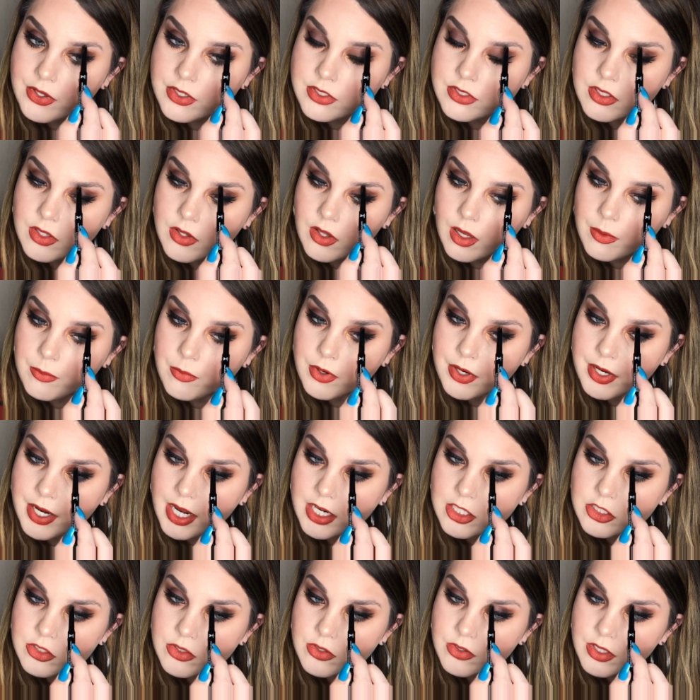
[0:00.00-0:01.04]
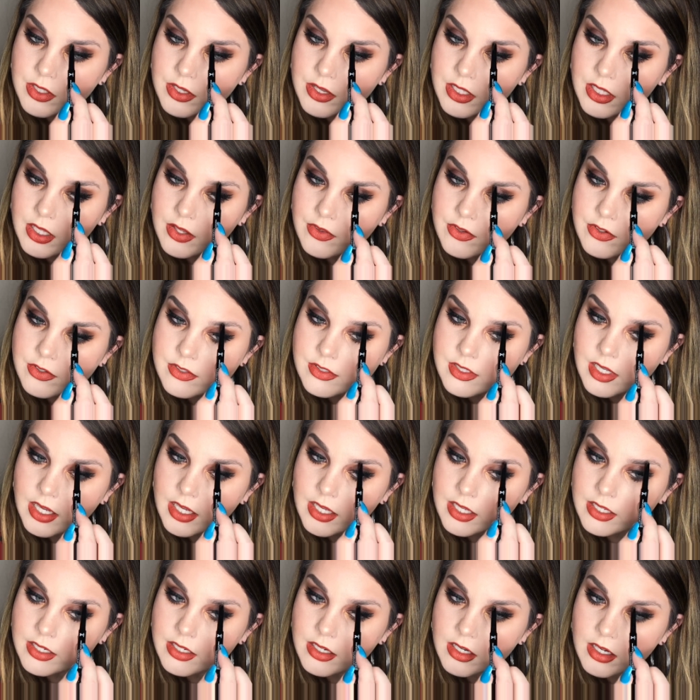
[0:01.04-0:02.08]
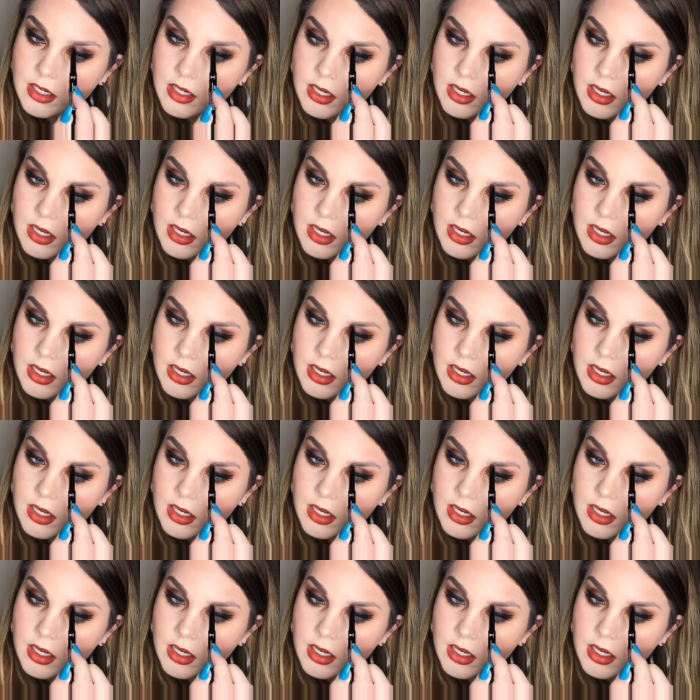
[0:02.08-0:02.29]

looks a lot more natural than the other side.